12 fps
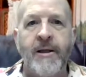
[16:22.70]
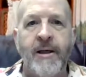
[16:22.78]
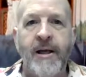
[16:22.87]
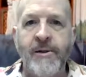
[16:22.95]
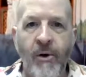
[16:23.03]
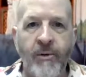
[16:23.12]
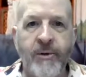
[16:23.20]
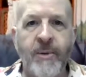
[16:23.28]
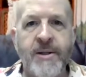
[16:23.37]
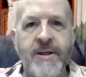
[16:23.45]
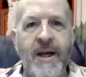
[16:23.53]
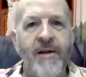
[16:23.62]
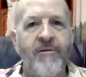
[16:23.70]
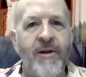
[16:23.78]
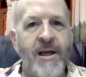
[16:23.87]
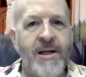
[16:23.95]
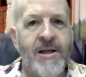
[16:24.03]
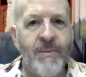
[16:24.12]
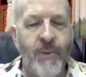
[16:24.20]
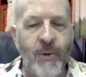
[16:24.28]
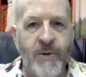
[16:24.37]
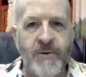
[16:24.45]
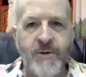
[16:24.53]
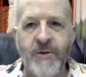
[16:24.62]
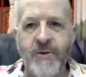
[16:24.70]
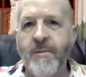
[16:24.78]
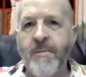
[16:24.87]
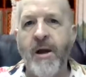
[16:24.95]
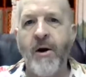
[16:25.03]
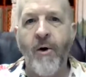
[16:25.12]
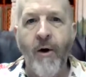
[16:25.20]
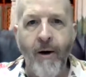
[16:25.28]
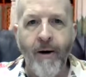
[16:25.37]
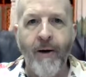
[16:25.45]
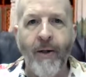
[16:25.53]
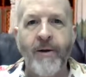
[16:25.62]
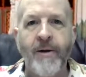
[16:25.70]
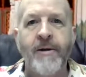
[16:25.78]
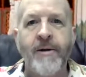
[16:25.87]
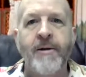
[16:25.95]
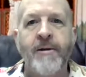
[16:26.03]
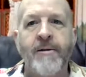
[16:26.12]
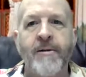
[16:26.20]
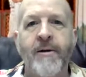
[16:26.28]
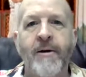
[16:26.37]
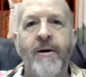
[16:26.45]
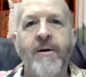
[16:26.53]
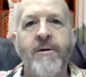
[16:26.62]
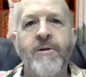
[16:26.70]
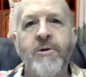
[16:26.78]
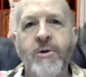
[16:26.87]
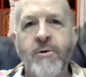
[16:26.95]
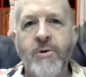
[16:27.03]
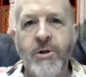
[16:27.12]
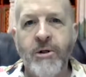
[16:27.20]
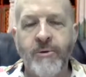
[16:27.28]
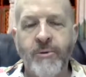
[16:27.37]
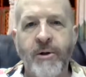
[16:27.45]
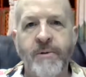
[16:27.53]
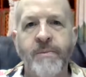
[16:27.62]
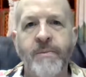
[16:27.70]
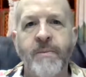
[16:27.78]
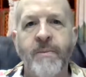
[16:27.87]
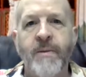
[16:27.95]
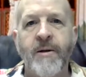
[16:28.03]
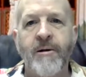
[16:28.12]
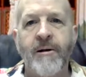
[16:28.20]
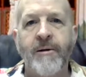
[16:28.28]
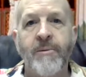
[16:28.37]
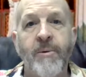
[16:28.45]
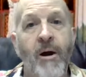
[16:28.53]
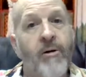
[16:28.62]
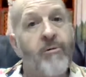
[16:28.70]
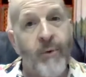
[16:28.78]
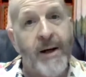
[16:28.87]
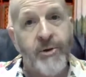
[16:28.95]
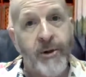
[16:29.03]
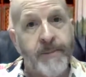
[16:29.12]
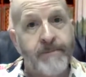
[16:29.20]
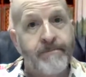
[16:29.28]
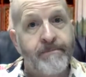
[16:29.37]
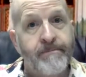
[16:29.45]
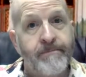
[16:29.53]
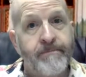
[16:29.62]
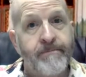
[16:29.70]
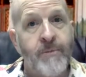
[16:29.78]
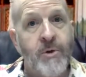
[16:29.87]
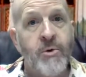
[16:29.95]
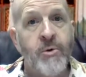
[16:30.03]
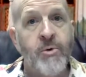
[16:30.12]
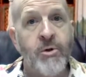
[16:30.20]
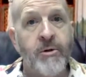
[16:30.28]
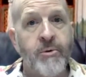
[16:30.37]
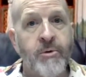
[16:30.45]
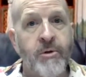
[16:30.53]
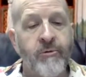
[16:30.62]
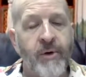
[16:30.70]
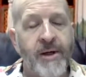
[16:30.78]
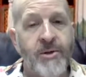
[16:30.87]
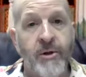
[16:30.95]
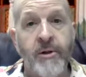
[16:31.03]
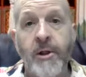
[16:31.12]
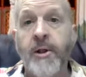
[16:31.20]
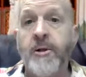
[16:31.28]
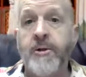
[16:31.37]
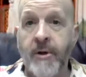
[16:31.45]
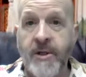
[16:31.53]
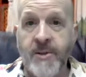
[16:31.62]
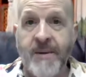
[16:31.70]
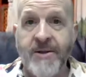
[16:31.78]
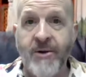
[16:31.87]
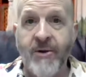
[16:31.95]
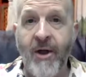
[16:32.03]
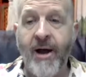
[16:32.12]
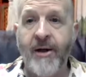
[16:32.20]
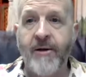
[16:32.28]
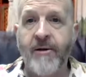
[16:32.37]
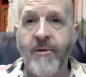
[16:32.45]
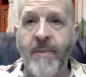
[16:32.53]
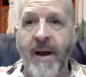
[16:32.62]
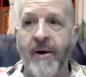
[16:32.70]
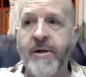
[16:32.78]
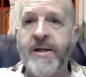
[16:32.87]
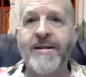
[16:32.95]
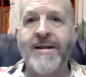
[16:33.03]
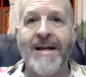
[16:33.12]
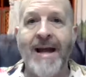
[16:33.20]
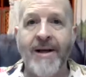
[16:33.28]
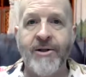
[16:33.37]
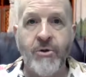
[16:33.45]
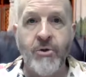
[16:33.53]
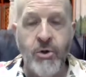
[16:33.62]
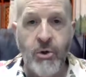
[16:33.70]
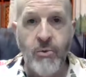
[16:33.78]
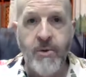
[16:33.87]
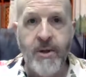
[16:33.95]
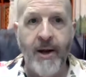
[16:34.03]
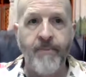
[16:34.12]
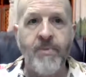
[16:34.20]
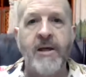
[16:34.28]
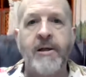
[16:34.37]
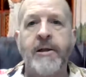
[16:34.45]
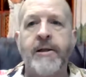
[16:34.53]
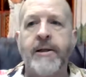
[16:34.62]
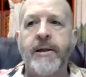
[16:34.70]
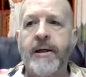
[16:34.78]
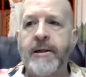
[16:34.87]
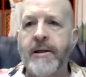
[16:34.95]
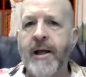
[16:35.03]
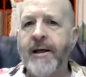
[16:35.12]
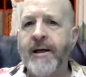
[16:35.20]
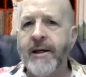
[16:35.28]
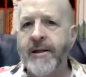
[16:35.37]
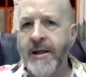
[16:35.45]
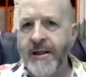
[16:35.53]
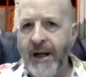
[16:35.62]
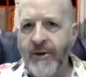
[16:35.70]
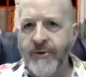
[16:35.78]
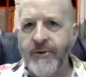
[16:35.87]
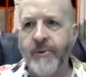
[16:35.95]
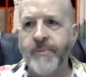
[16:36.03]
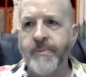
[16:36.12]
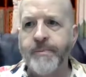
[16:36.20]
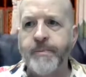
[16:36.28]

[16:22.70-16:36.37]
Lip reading: And the only ones that have any importance to him at all are the two children of Rachel. The two children of Rachel. So it speaks a lot about his connection to them. And I think that also